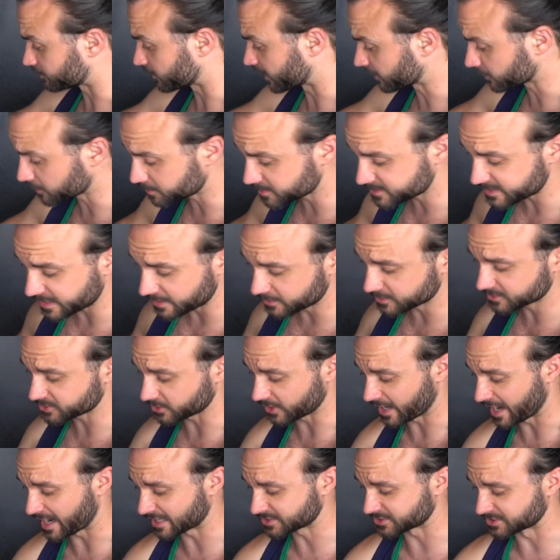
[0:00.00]
Regular potatoes
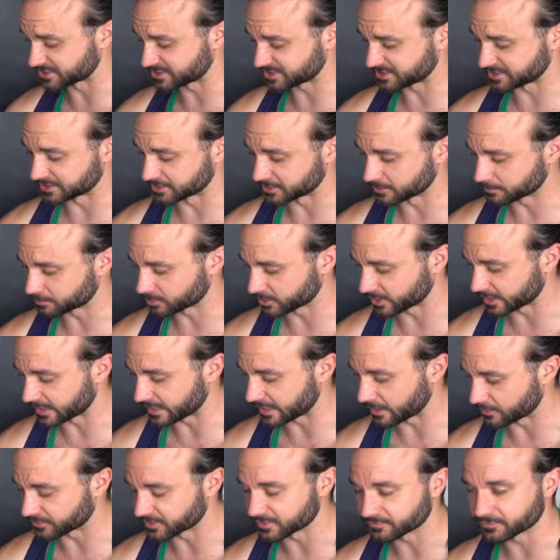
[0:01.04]
are actually still pretty
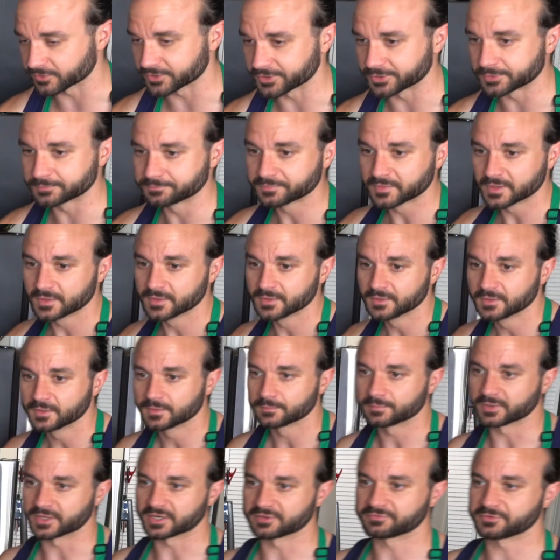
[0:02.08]
healthy for you,
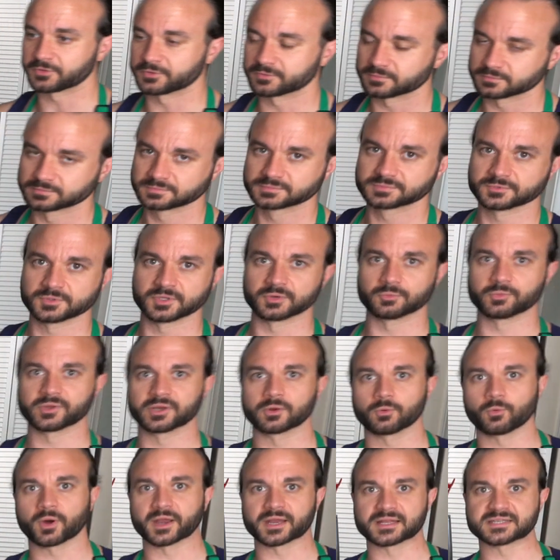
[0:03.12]
but if we
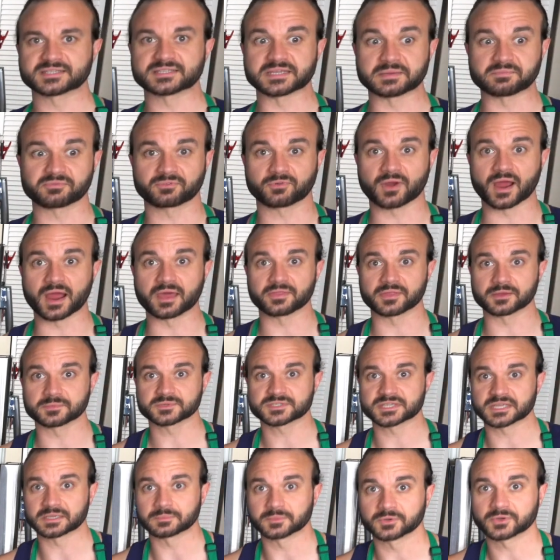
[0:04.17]
don't want to deep fry them,
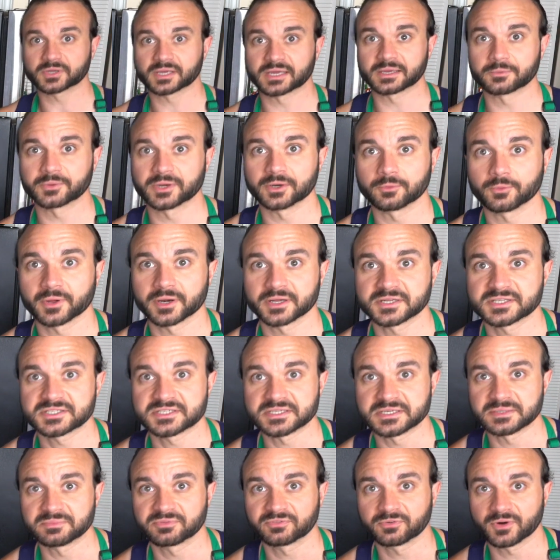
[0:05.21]
team, okay? We don't want to
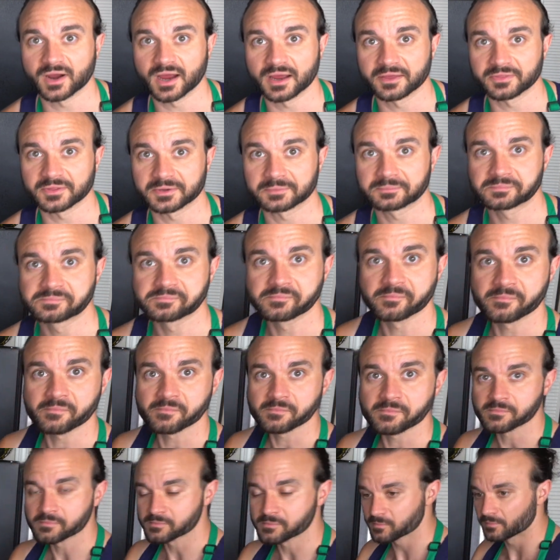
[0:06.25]
deep fry them.
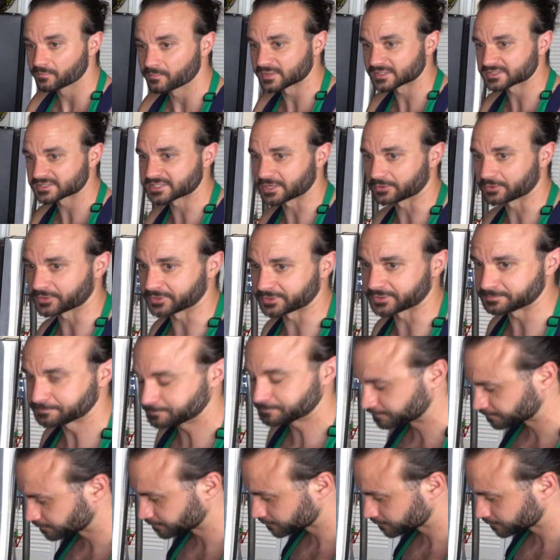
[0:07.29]
That sound good?